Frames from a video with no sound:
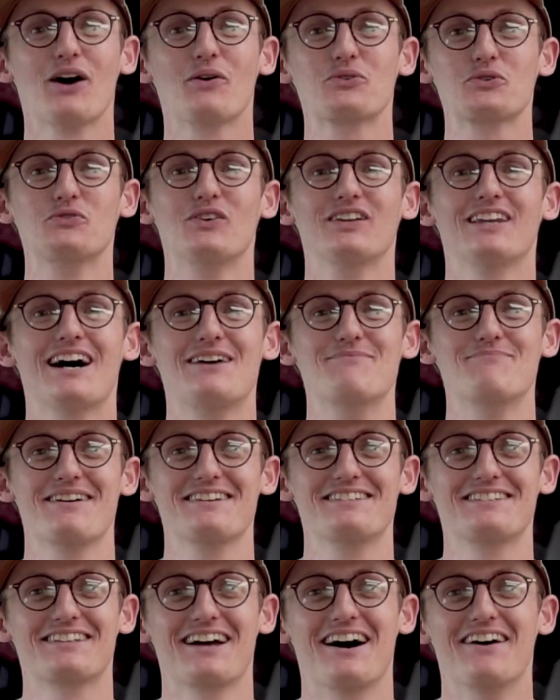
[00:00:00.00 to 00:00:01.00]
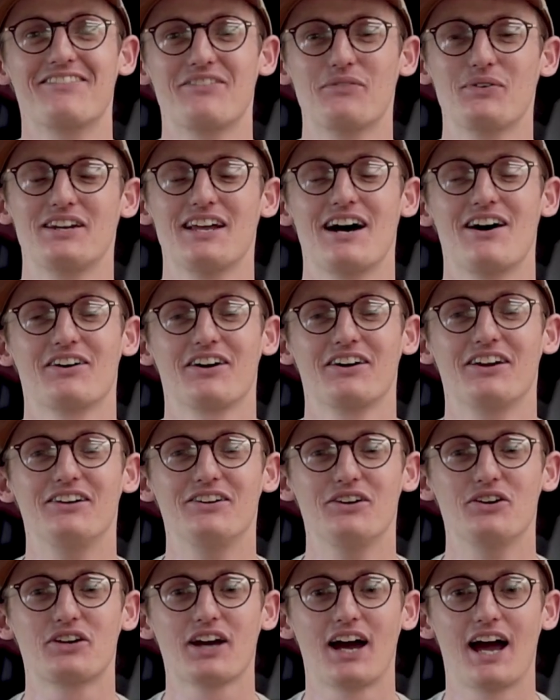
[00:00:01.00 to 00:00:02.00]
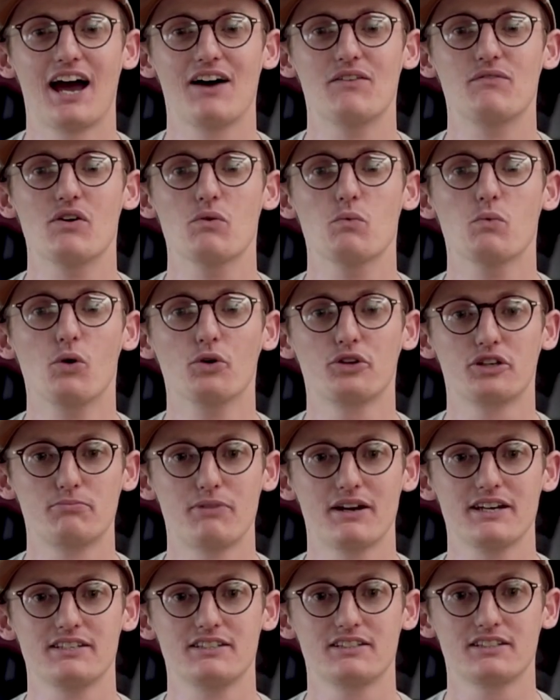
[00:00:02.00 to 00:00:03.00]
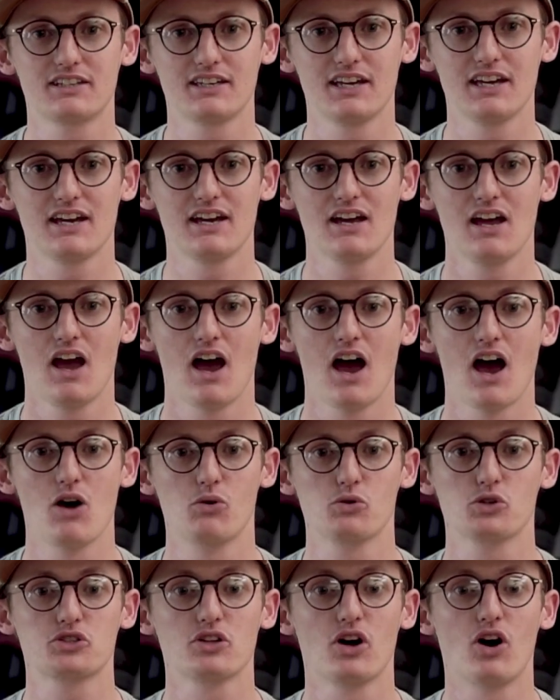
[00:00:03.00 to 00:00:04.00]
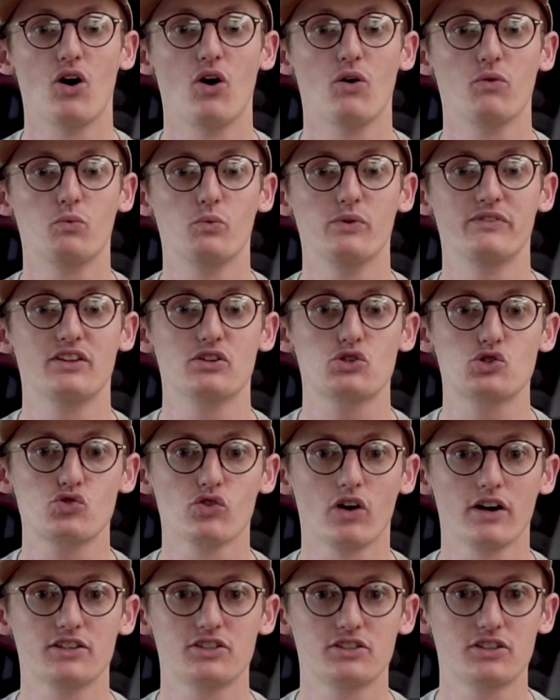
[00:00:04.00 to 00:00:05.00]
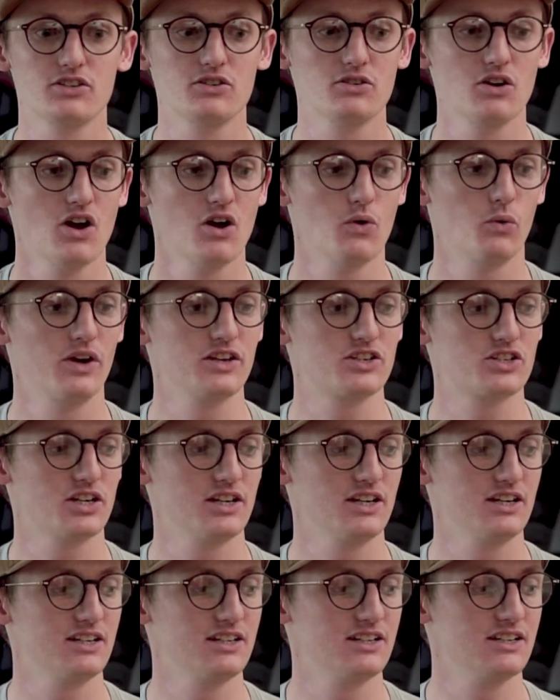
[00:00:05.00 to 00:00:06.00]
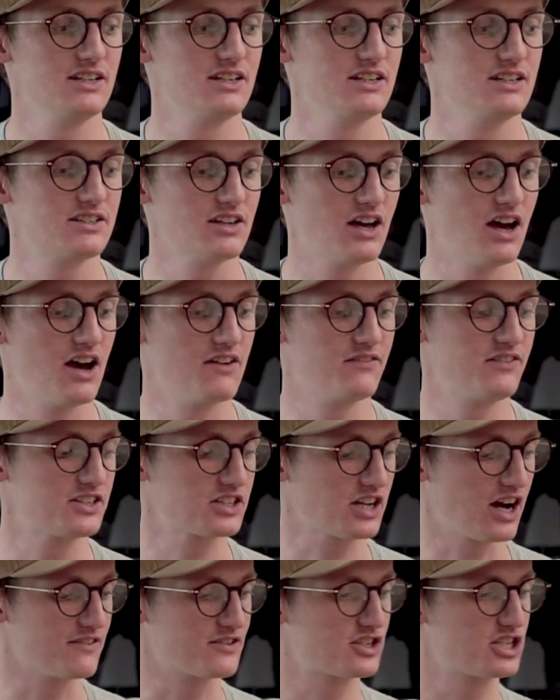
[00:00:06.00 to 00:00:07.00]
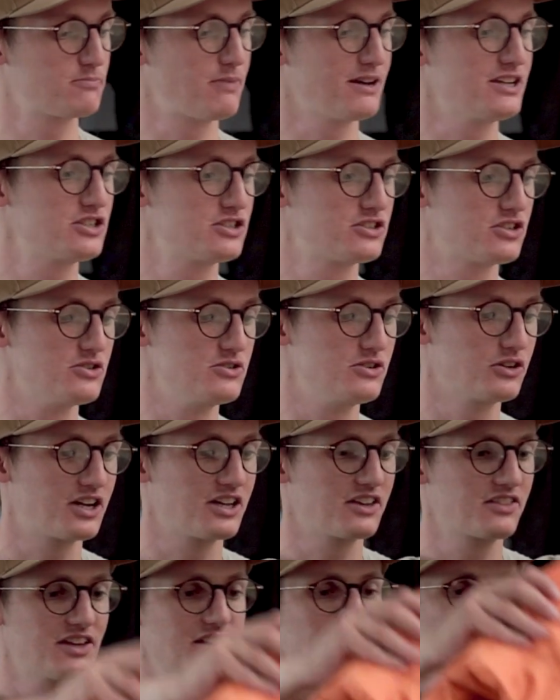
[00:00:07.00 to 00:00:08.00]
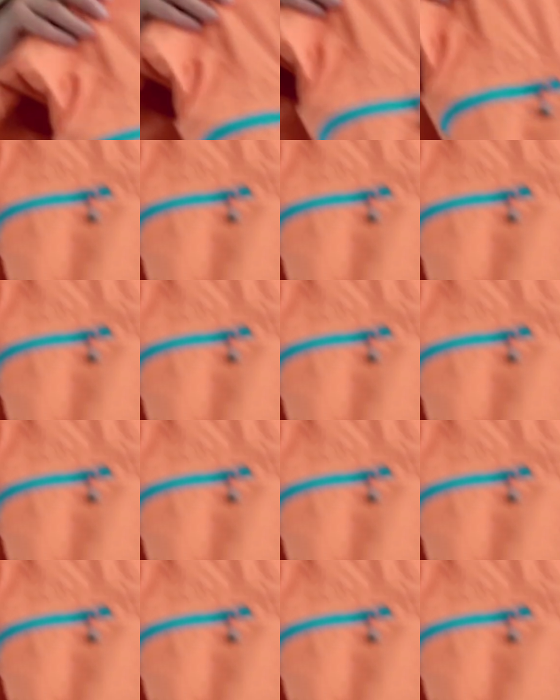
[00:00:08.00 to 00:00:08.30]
was all the land-based stuff. We're now going to look at the water-based kit. We'll start off with the dry suit, which is this kind of spacesuit looking thing, which is